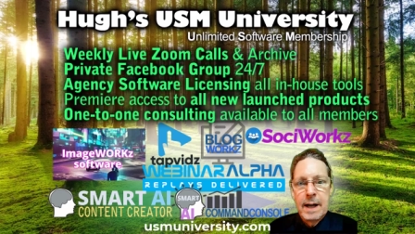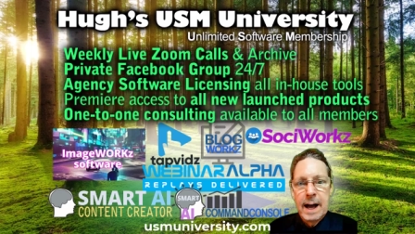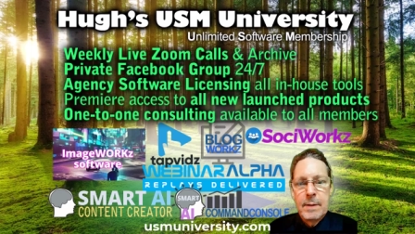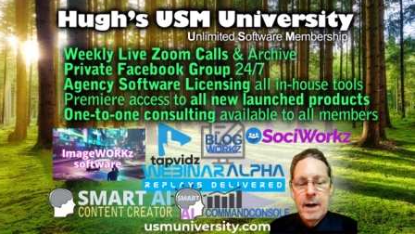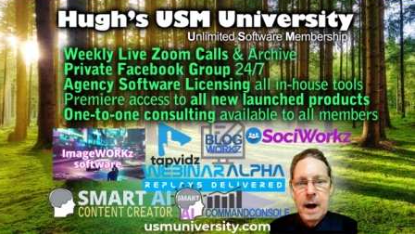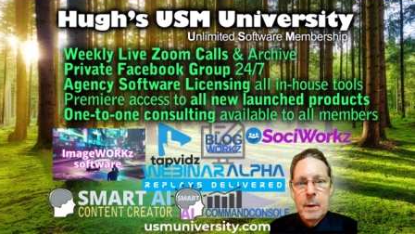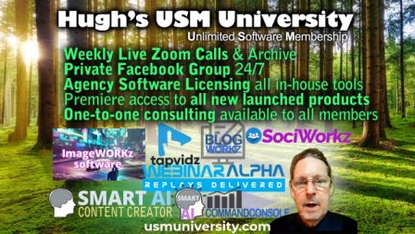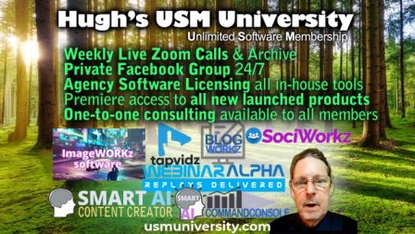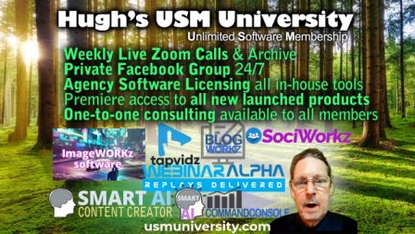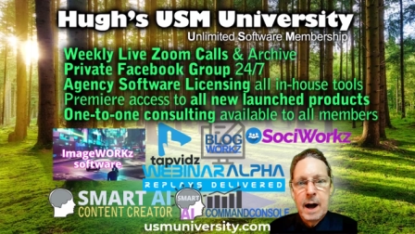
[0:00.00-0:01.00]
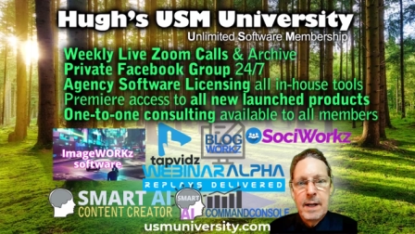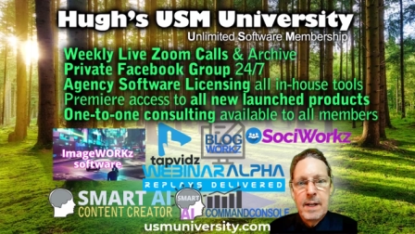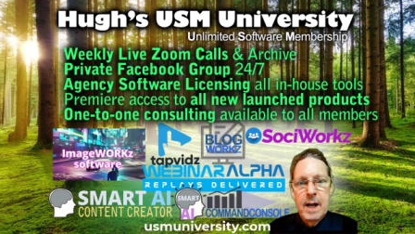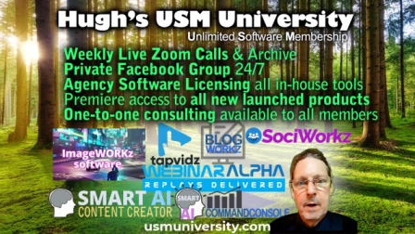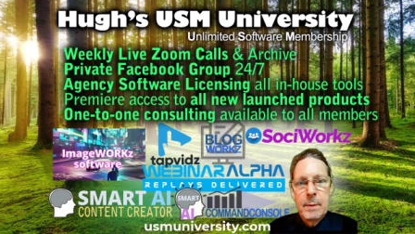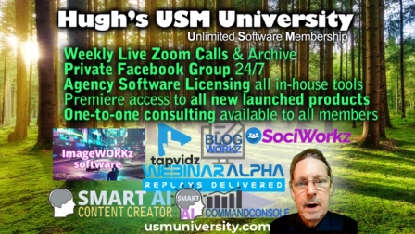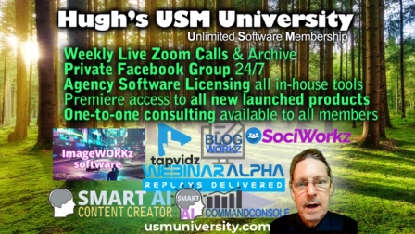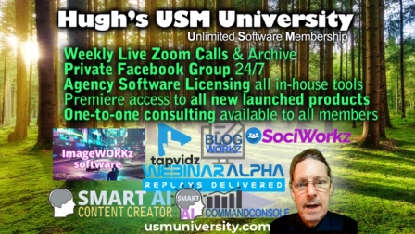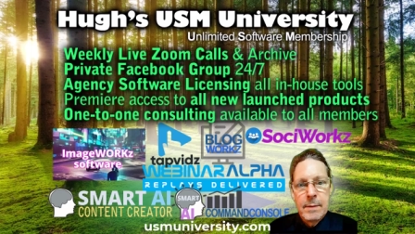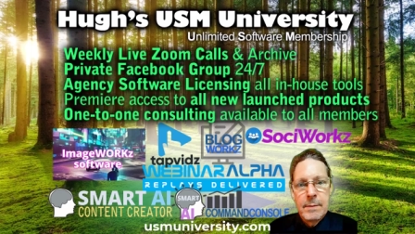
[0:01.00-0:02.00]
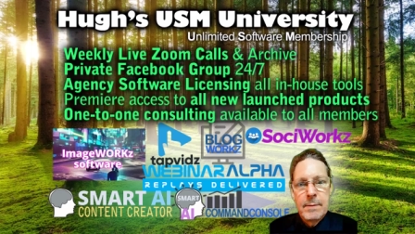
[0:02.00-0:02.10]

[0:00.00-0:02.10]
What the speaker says: If I were you, I'd jump on it.